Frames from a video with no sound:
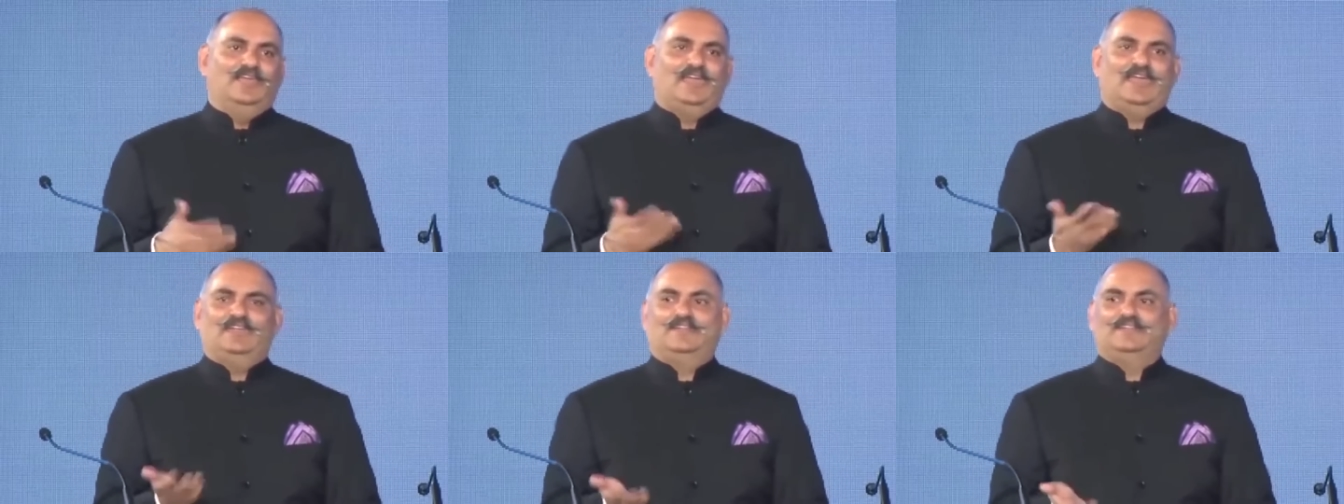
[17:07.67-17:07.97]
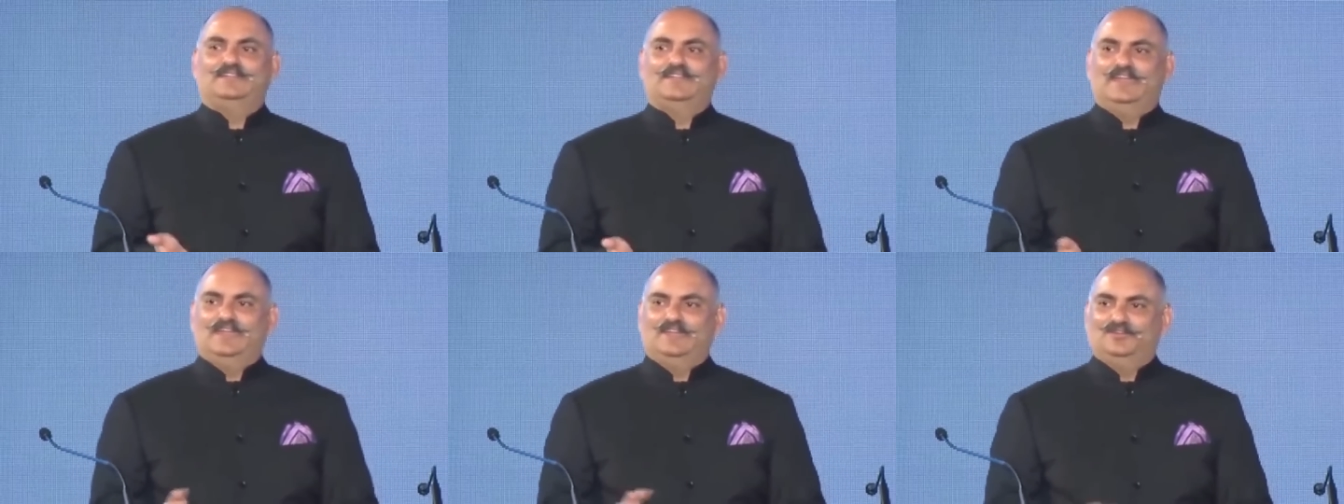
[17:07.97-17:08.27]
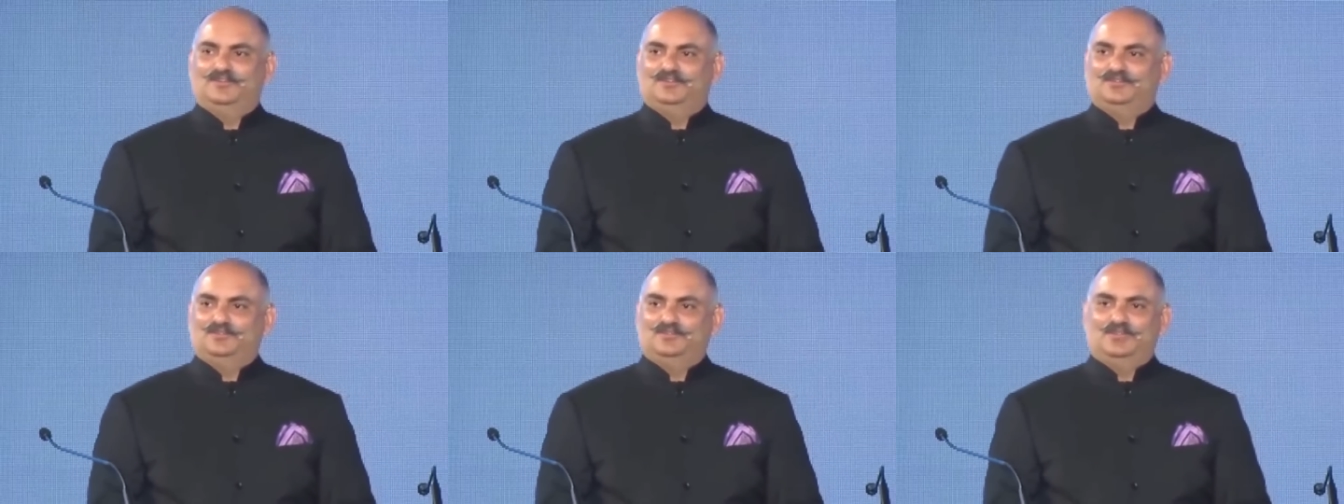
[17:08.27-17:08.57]
and at the
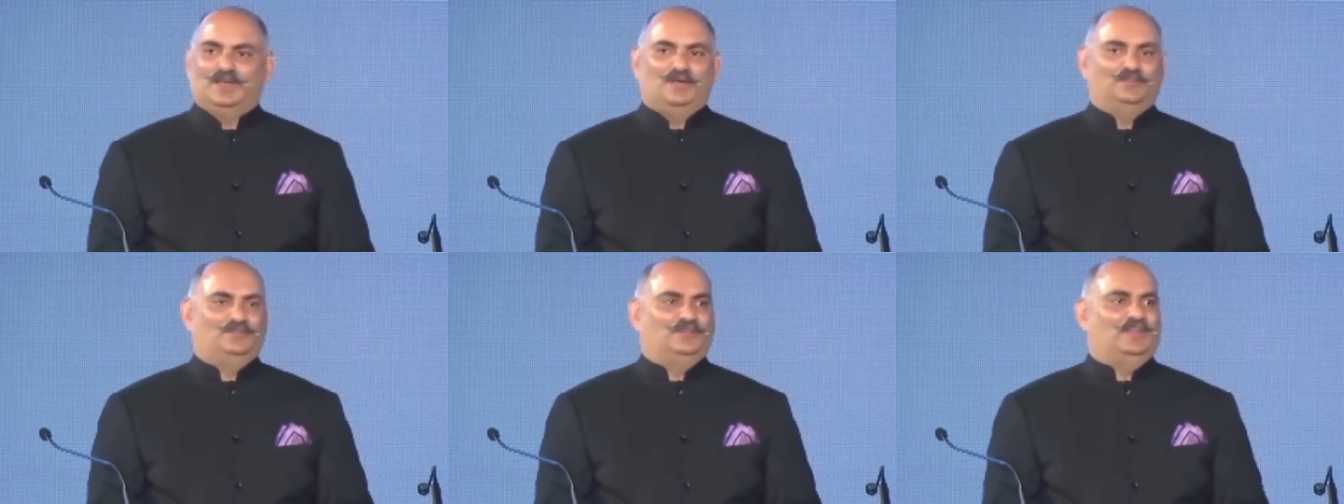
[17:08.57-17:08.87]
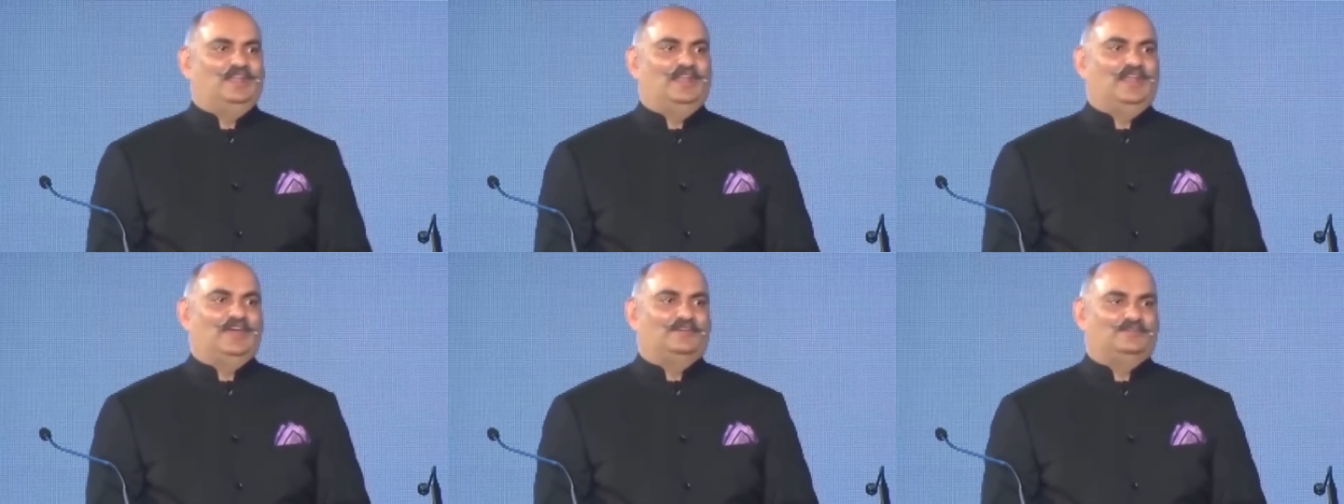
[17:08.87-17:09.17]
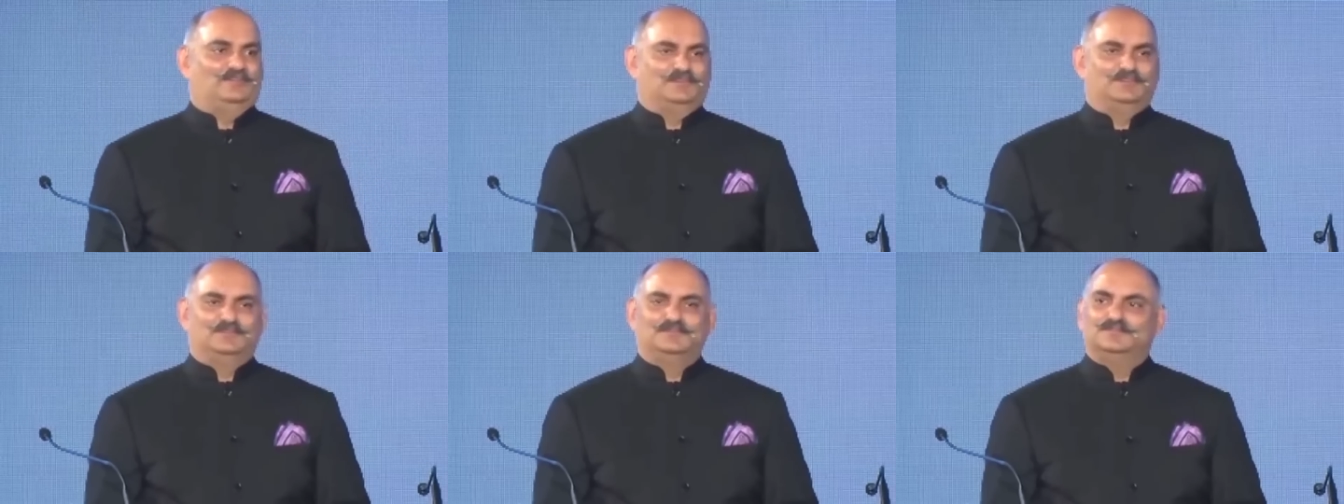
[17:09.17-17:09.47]
end of 2011.